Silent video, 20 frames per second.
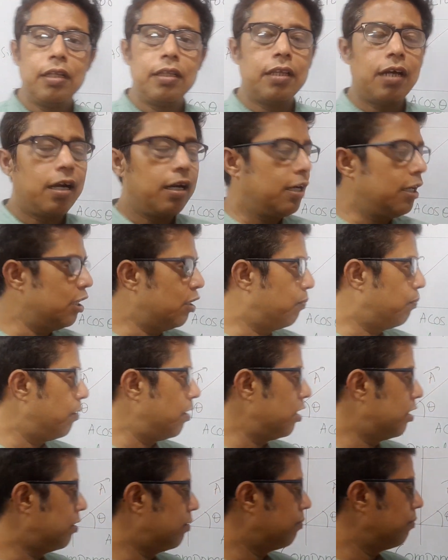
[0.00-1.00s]

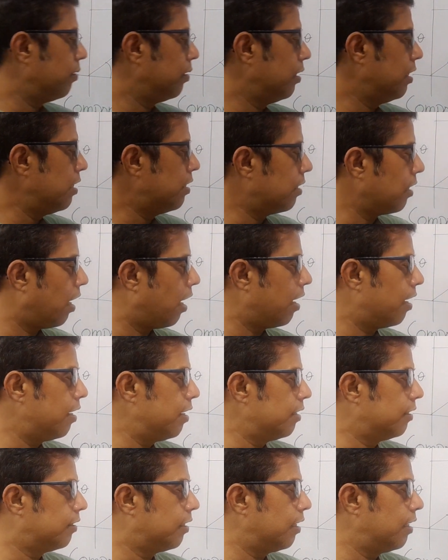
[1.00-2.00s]
this R
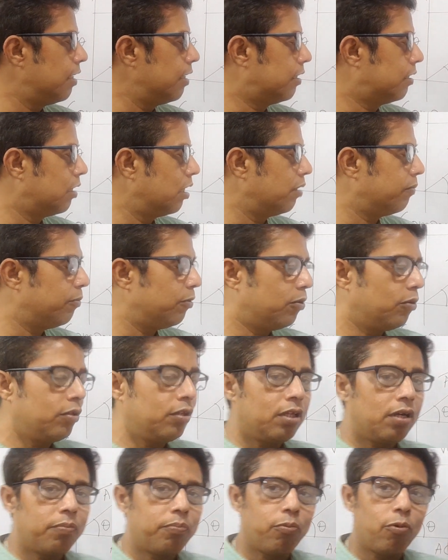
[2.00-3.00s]
is the distance between
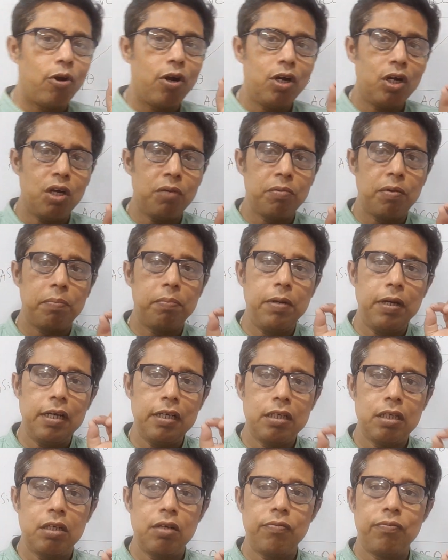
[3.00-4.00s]
the point of
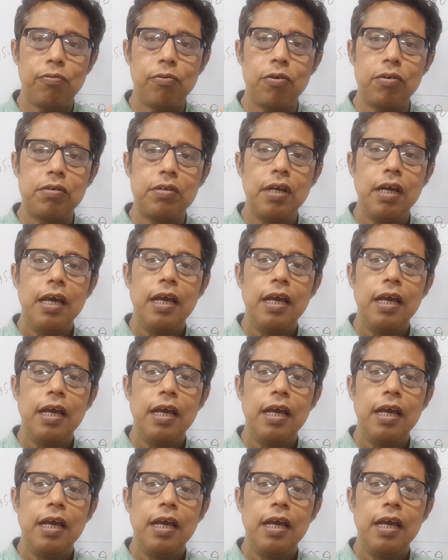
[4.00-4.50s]
application of force